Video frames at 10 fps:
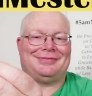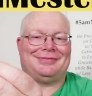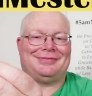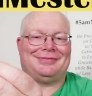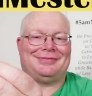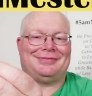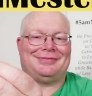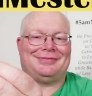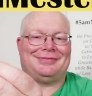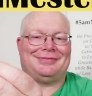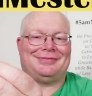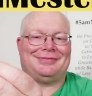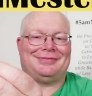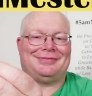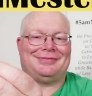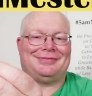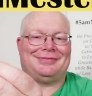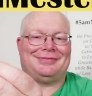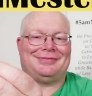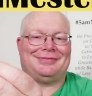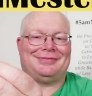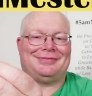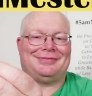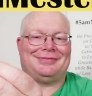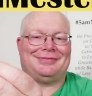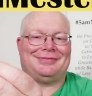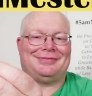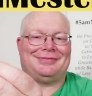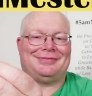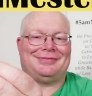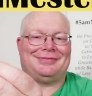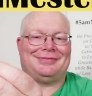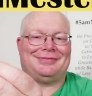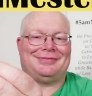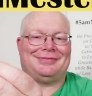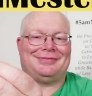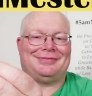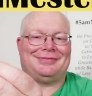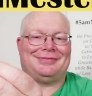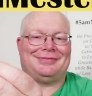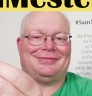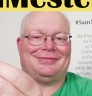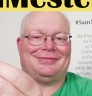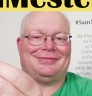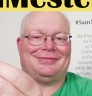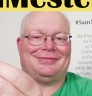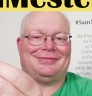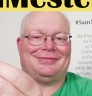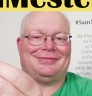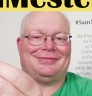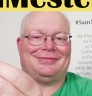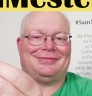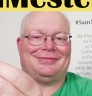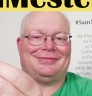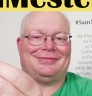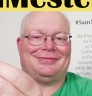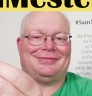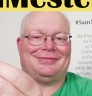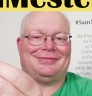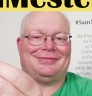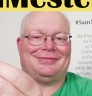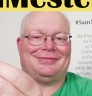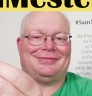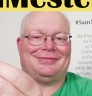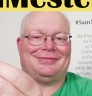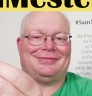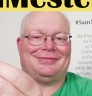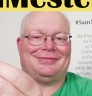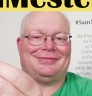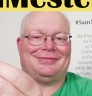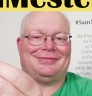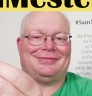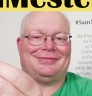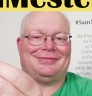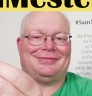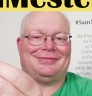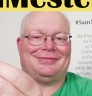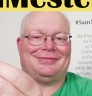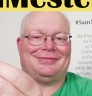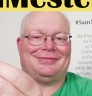(no lip movement)